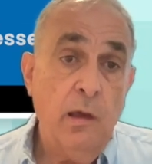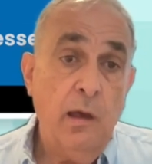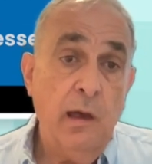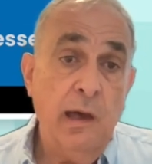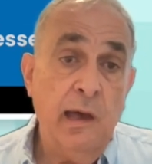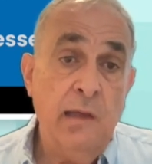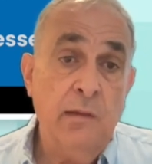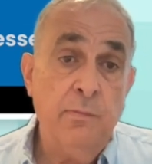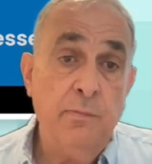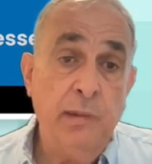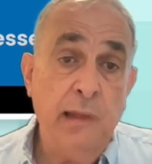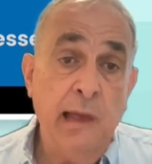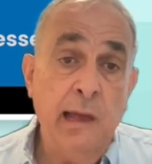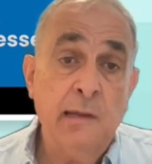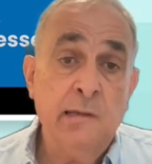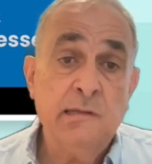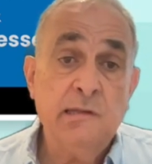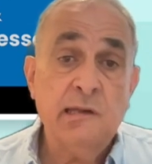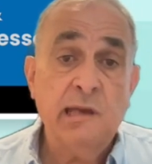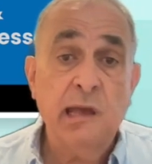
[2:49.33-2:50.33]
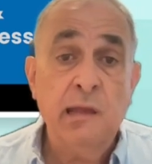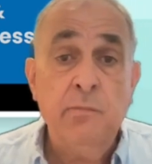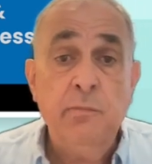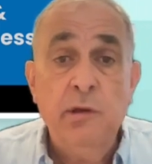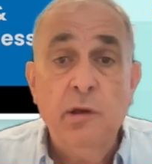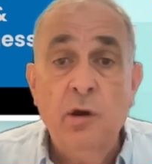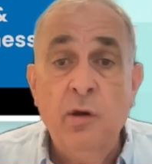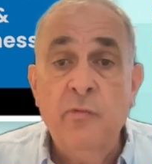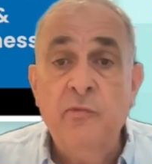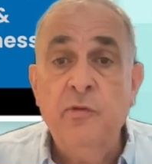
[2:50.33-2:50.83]
And plans can
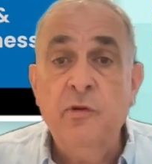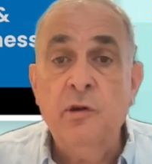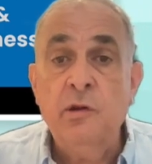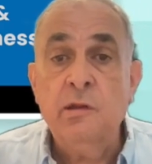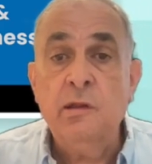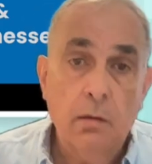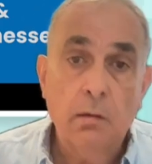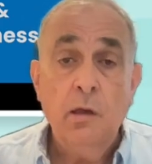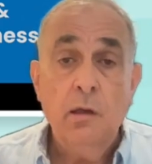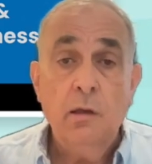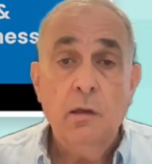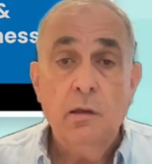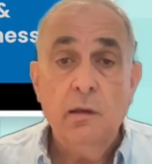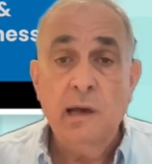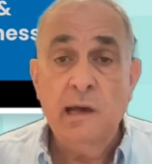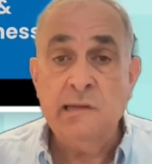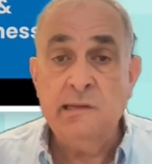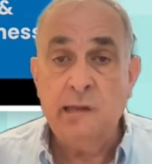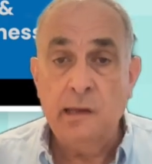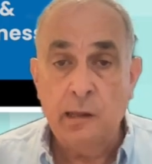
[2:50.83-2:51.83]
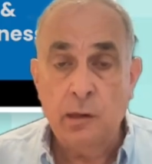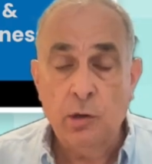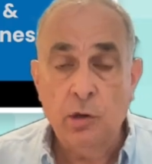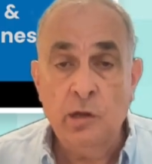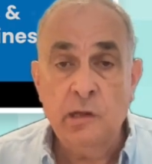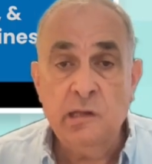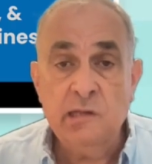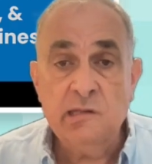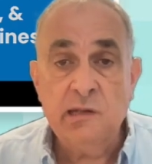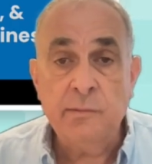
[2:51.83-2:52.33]
be offered as a
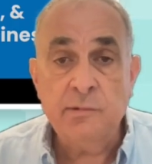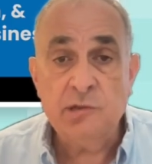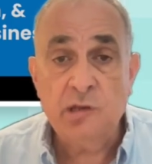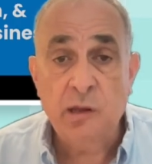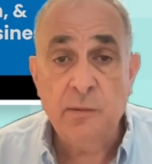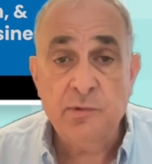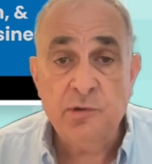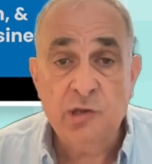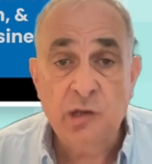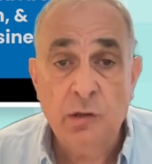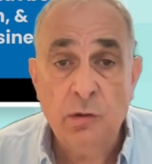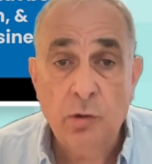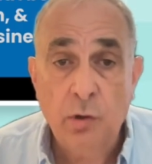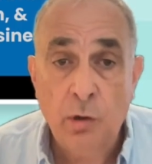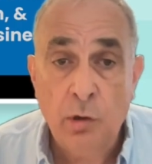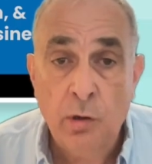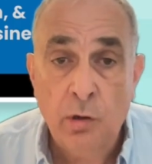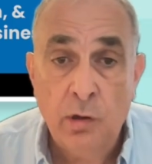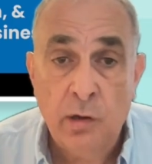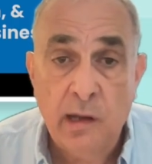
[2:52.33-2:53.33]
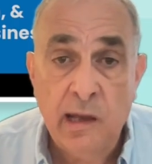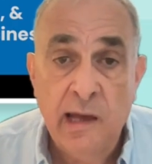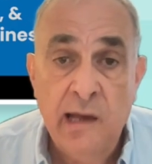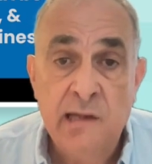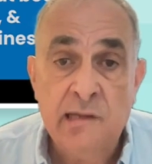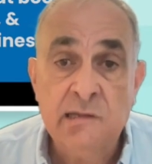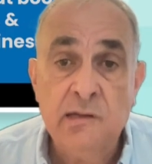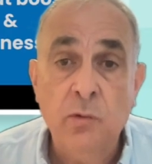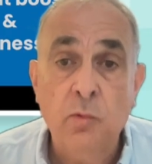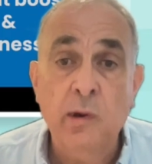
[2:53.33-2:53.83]
recurring subscription or
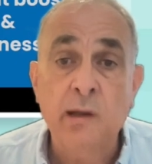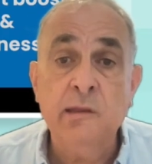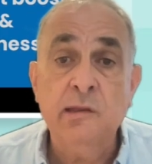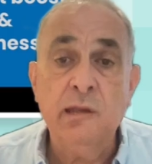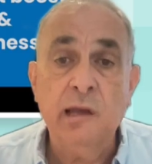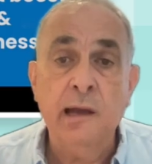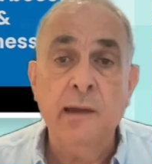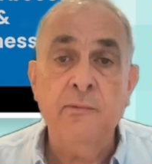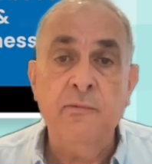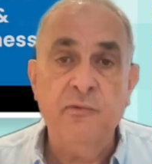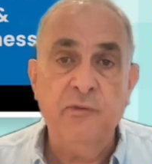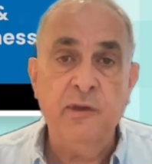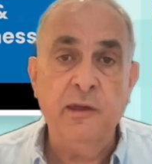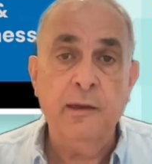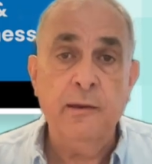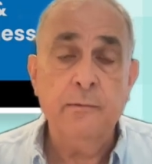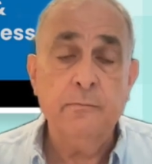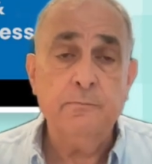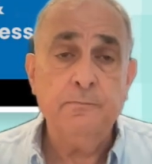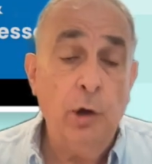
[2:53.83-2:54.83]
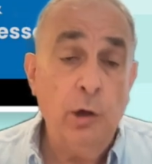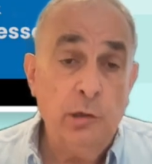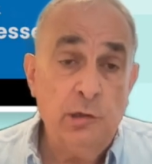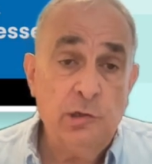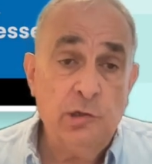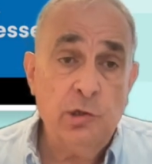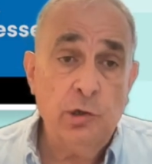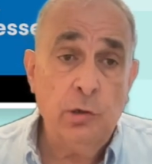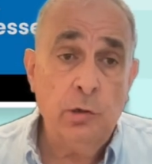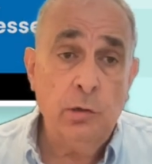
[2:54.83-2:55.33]
as a one-time fee.
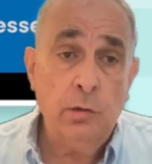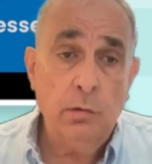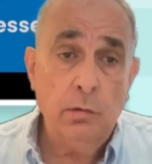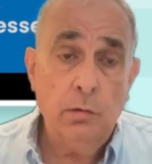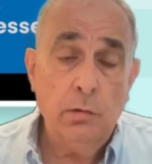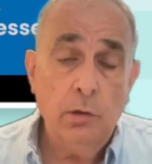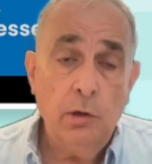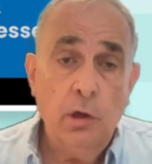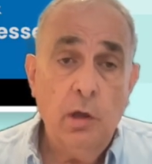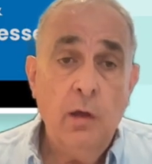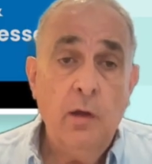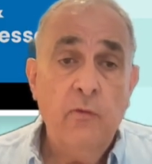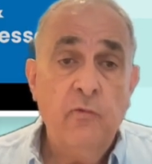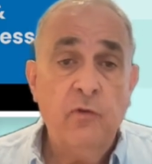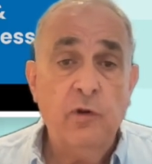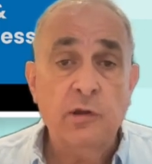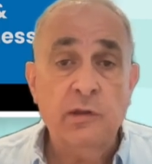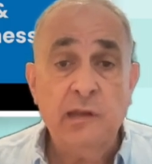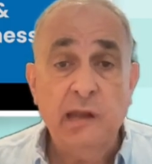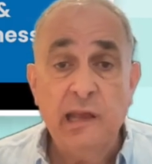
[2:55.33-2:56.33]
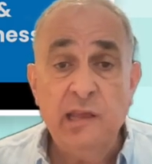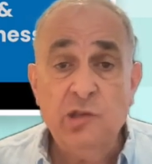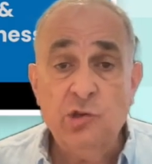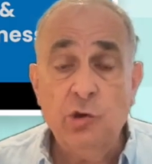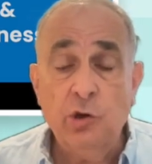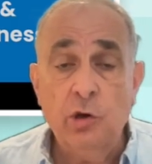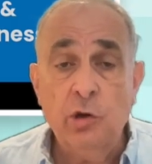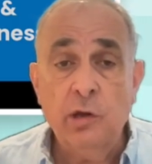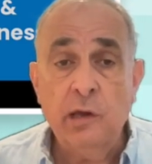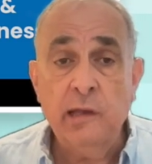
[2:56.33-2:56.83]
Also, for trade
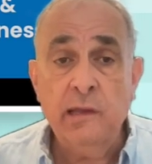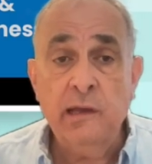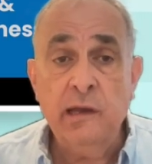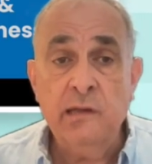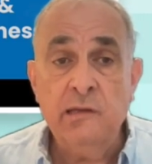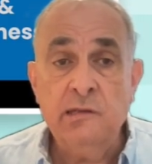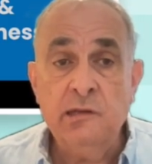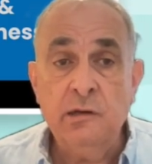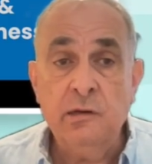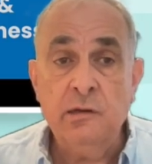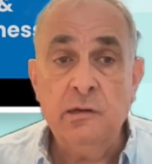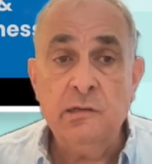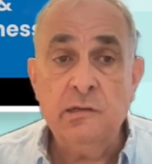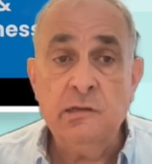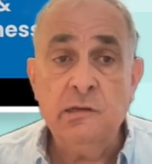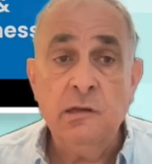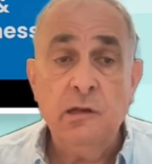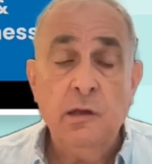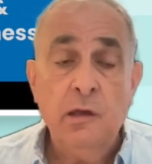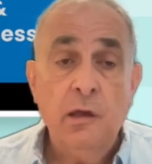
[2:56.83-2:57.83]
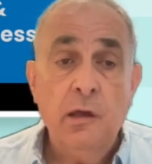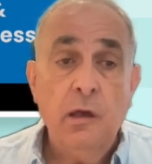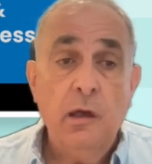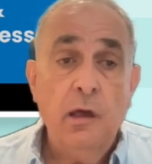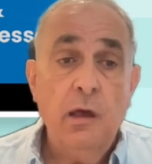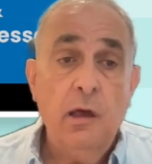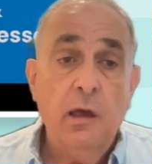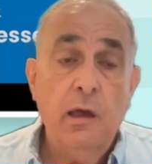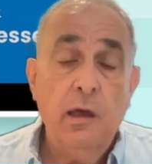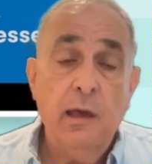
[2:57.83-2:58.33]
show organizers
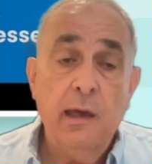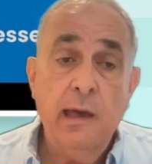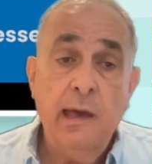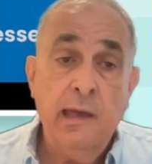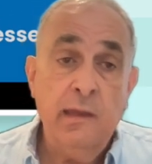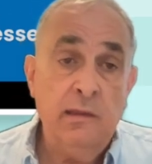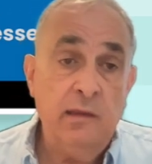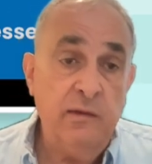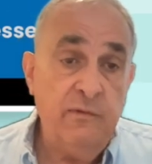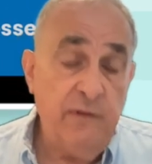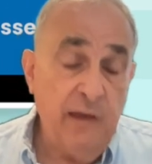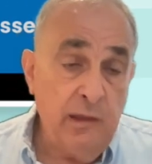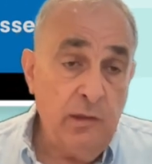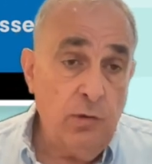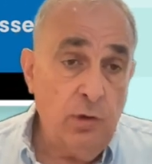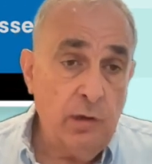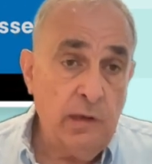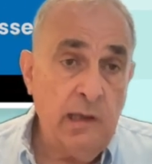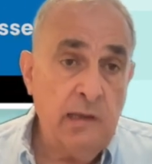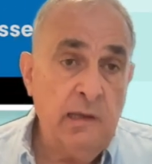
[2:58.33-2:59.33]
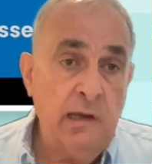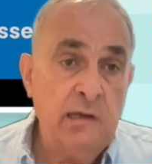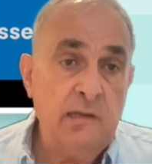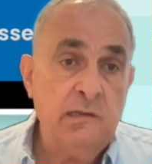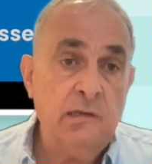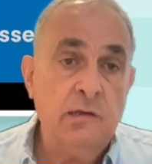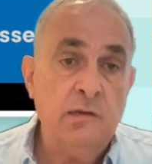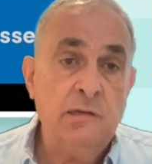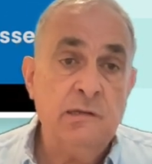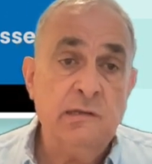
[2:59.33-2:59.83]
and event
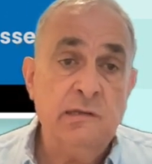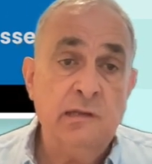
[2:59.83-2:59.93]
organizers,